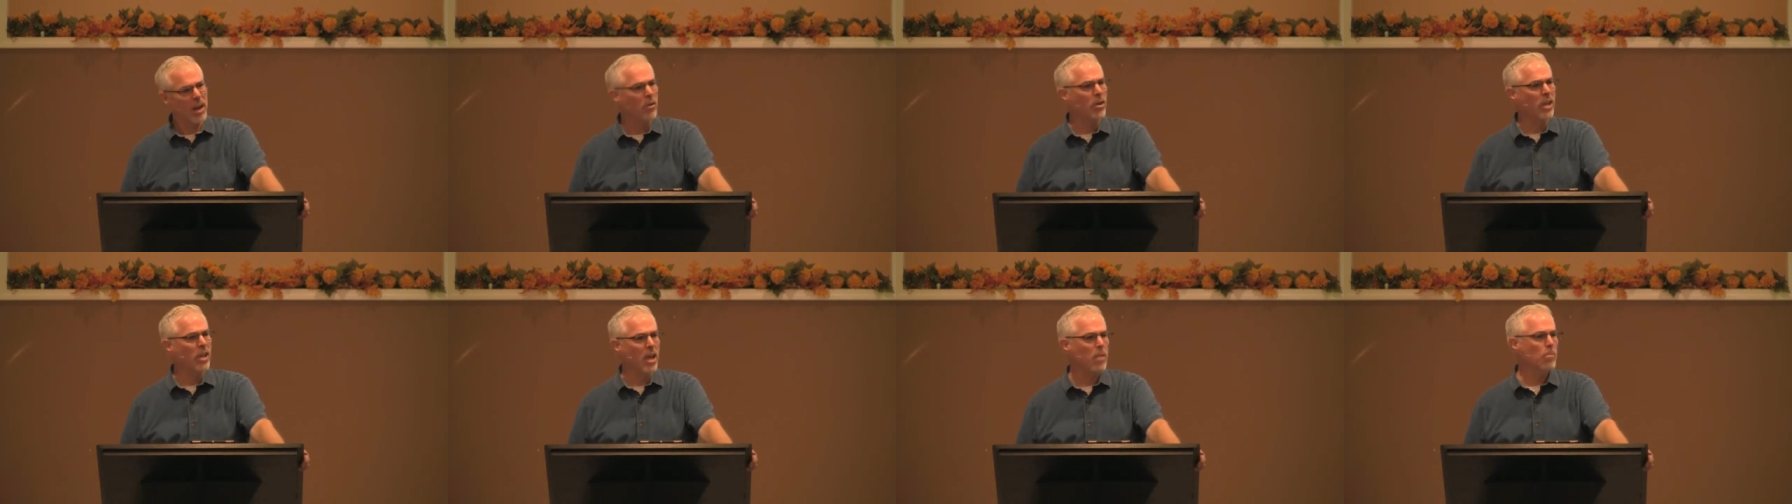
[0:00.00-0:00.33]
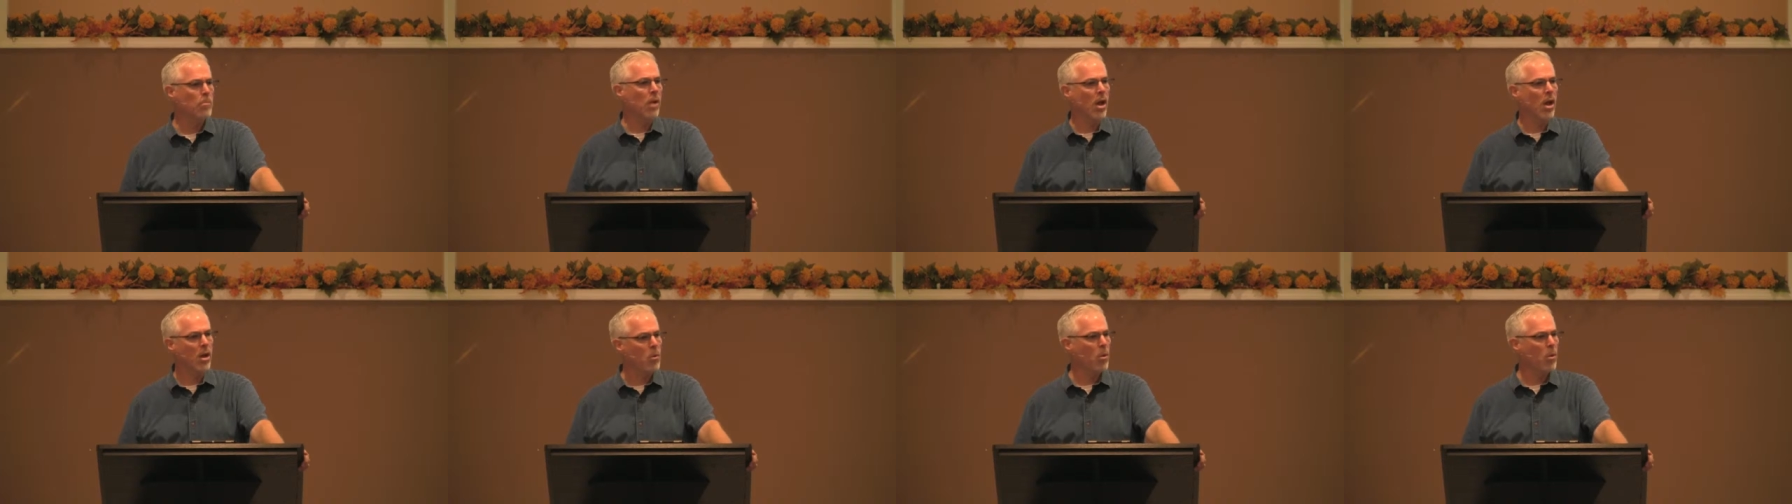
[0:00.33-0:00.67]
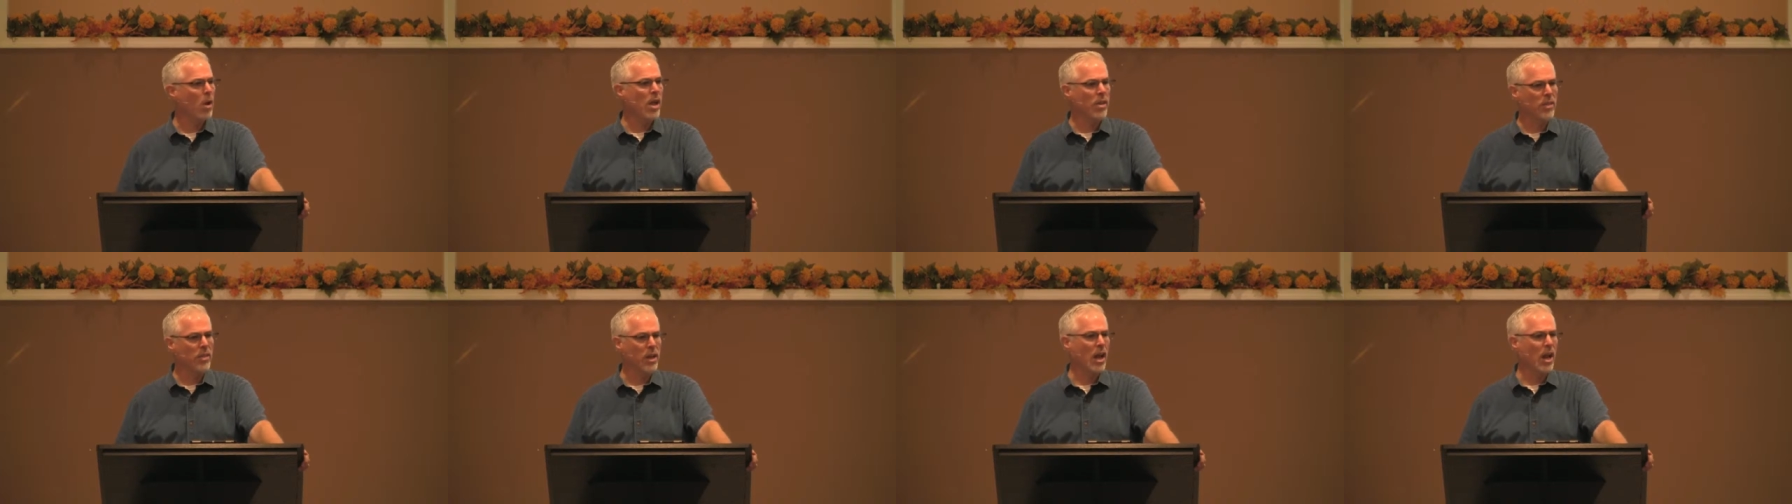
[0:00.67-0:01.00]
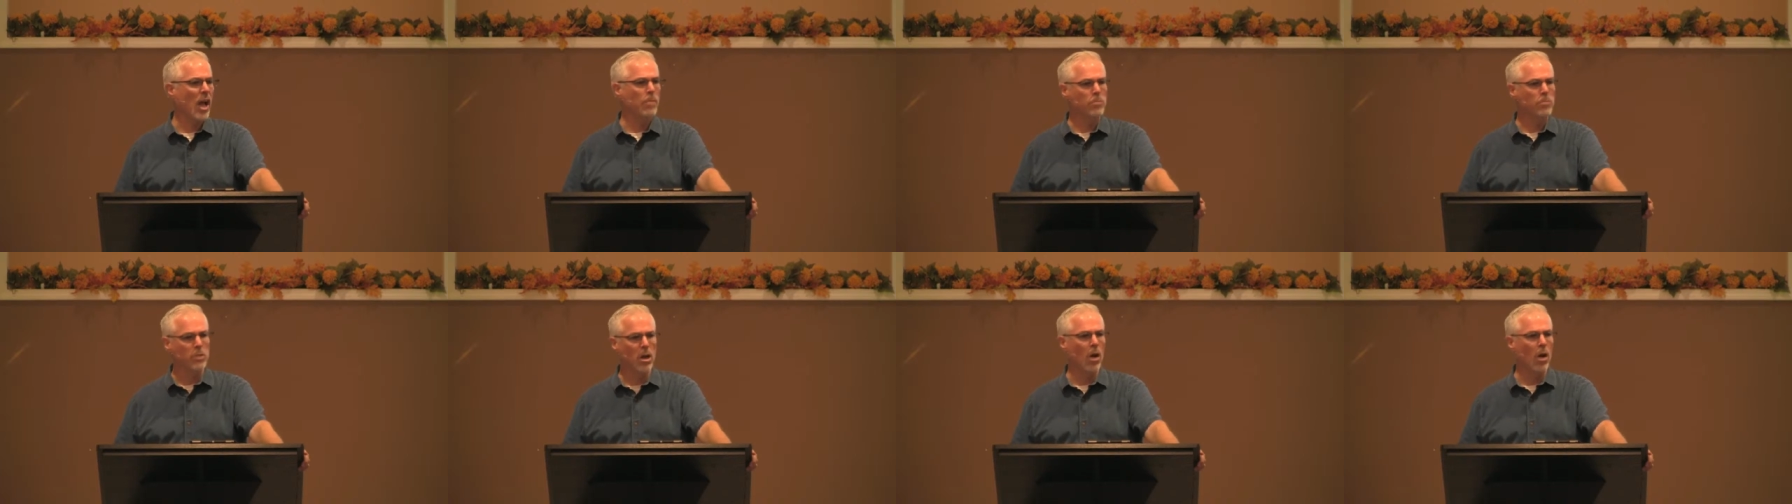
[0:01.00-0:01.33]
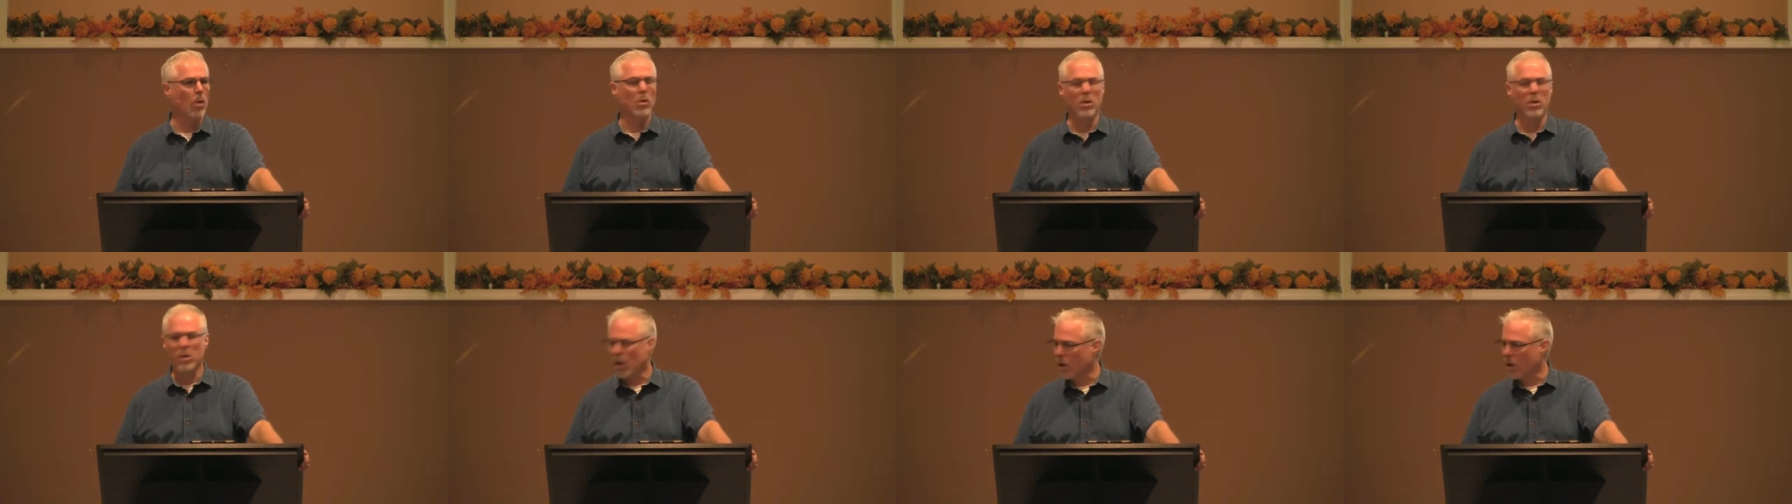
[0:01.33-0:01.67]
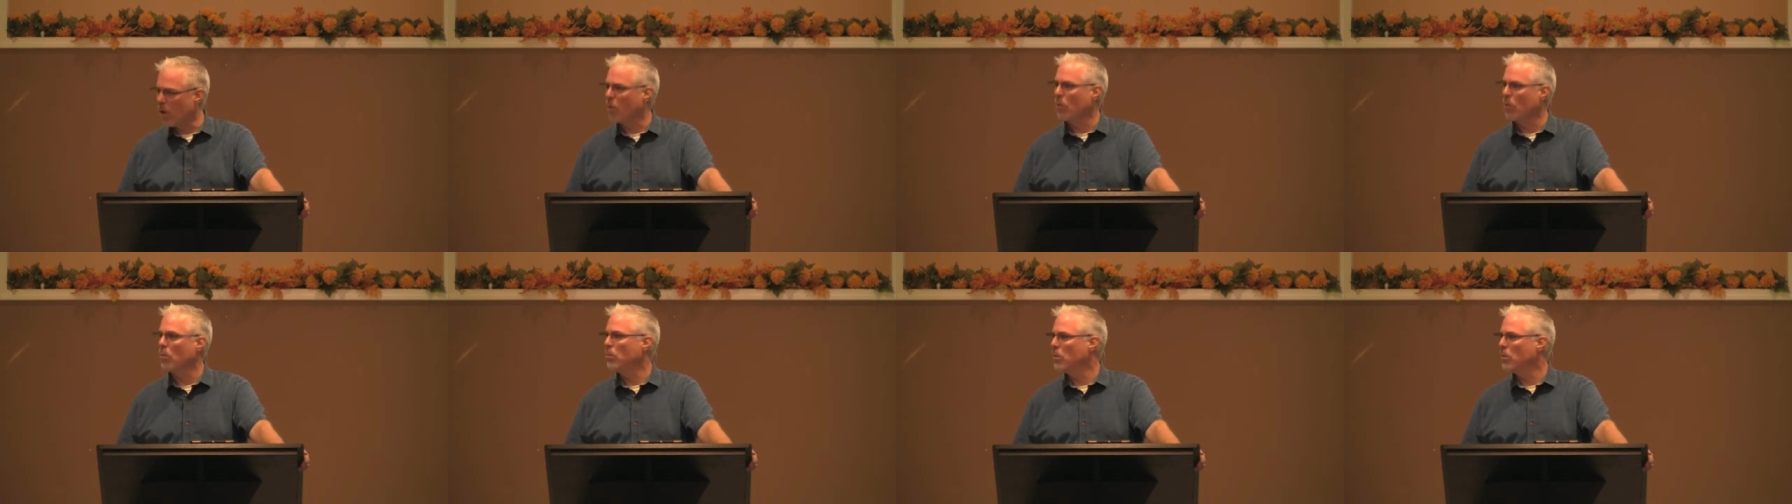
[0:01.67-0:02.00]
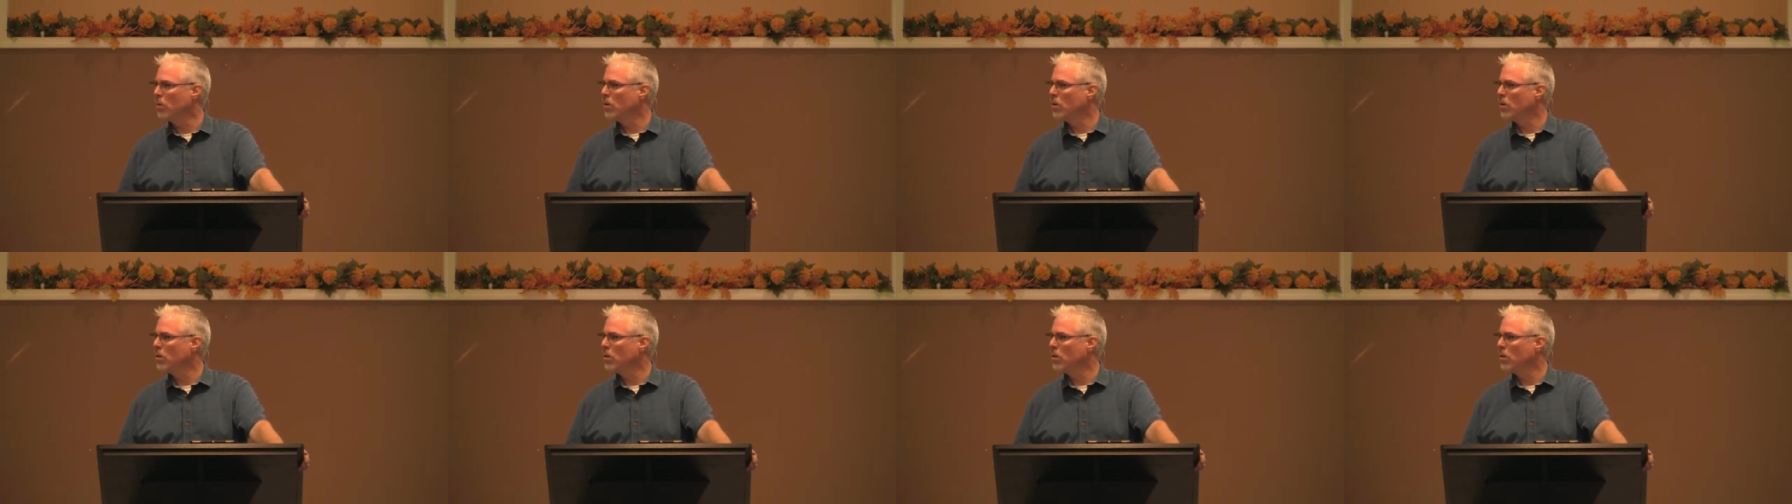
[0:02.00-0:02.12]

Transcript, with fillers: don't get my way, then I'm going home.